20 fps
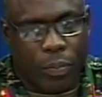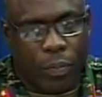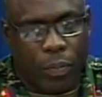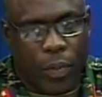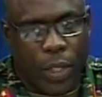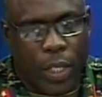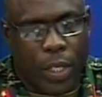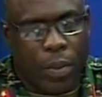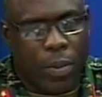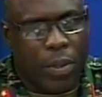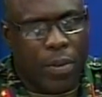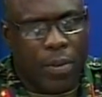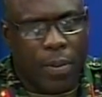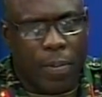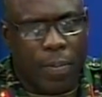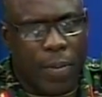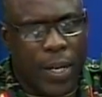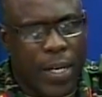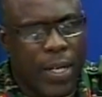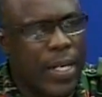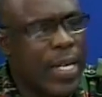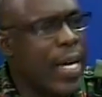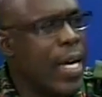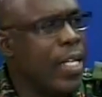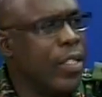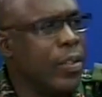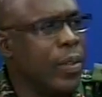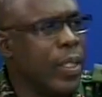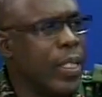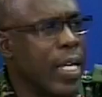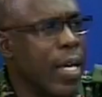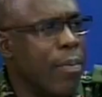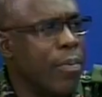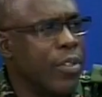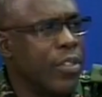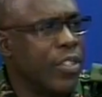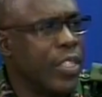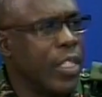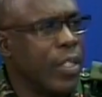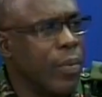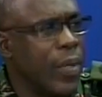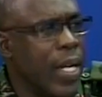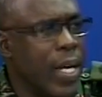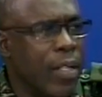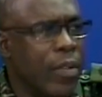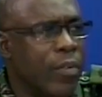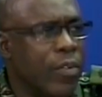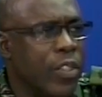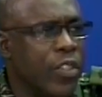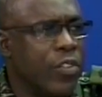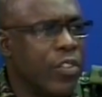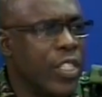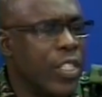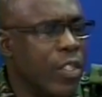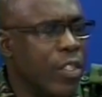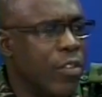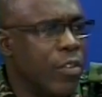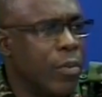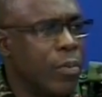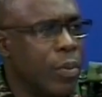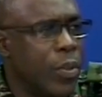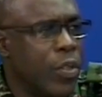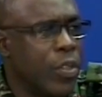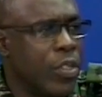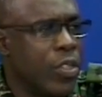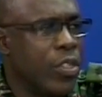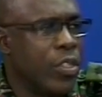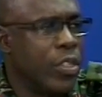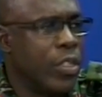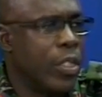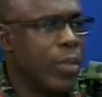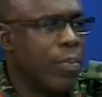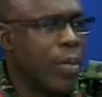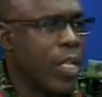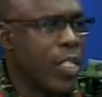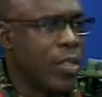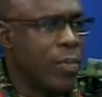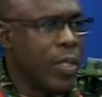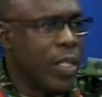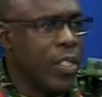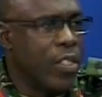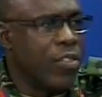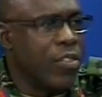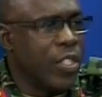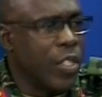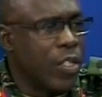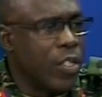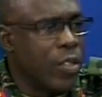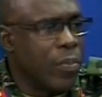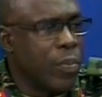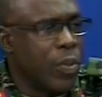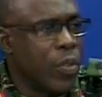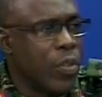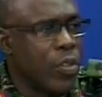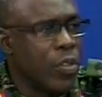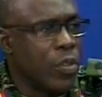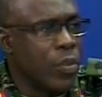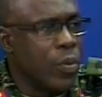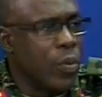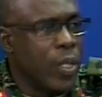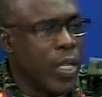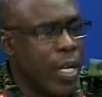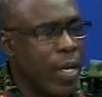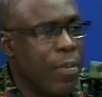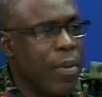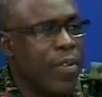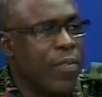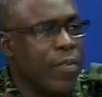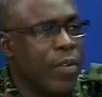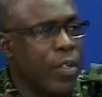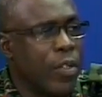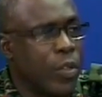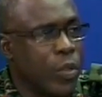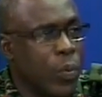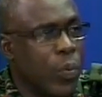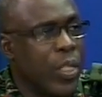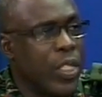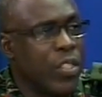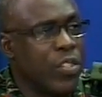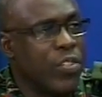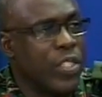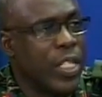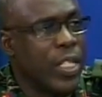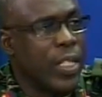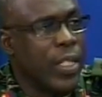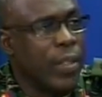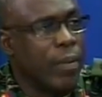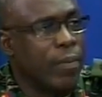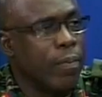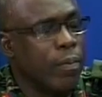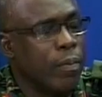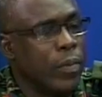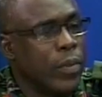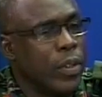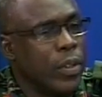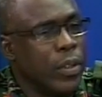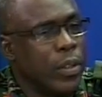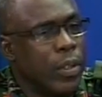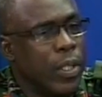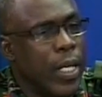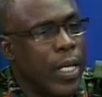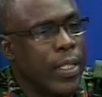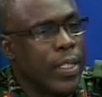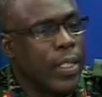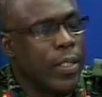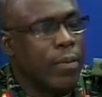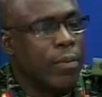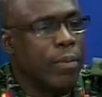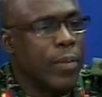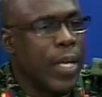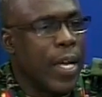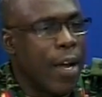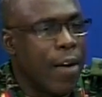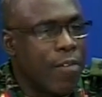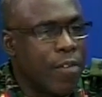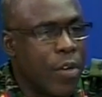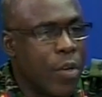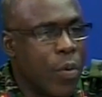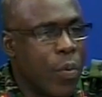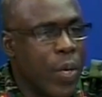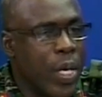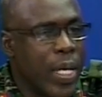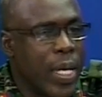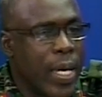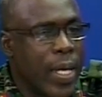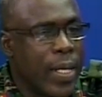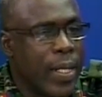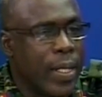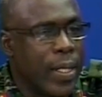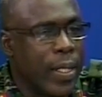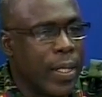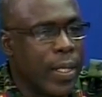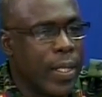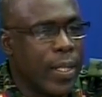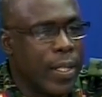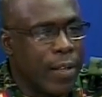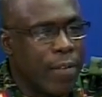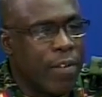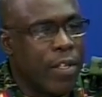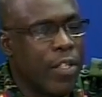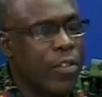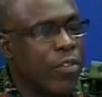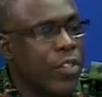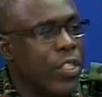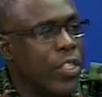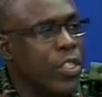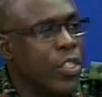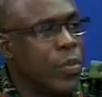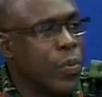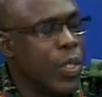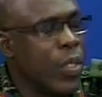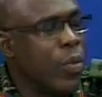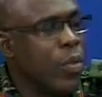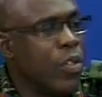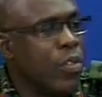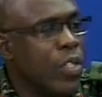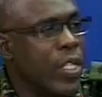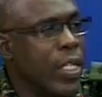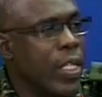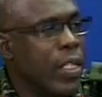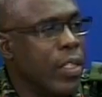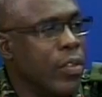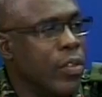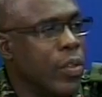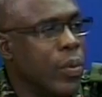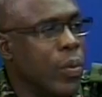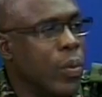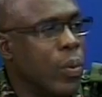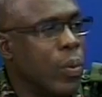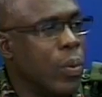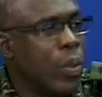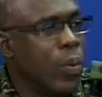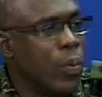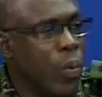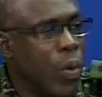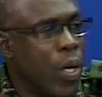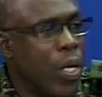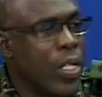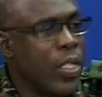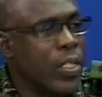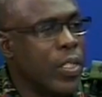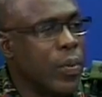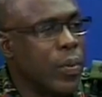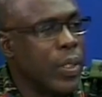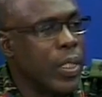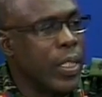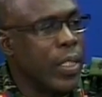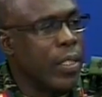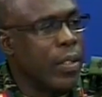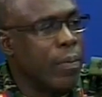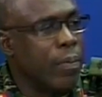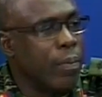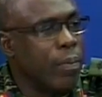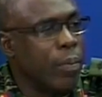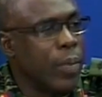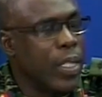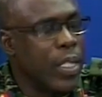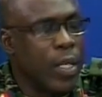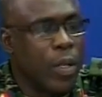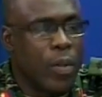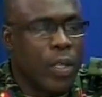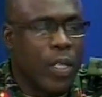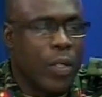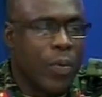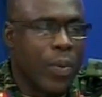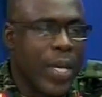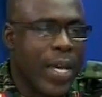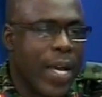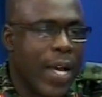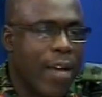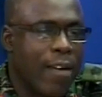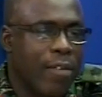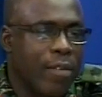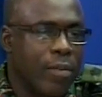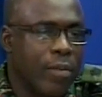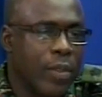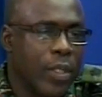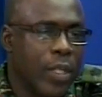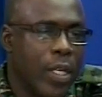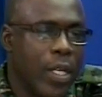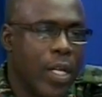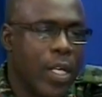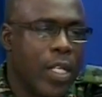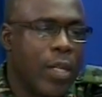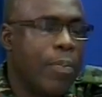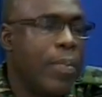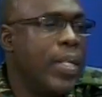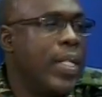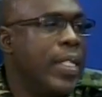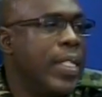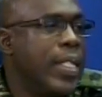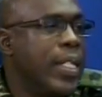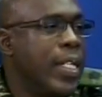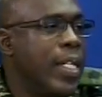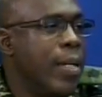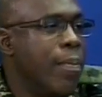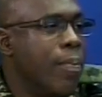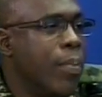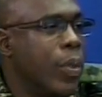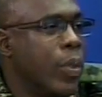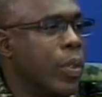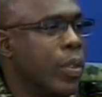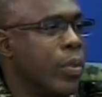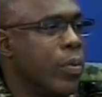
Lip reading: in our regular annual camp training, we had over 300 persons, approximately 300 persons who came in for 2 weeks training. Right, and every weekend in different regions we do training. So the word is out there, but now that we have the political input,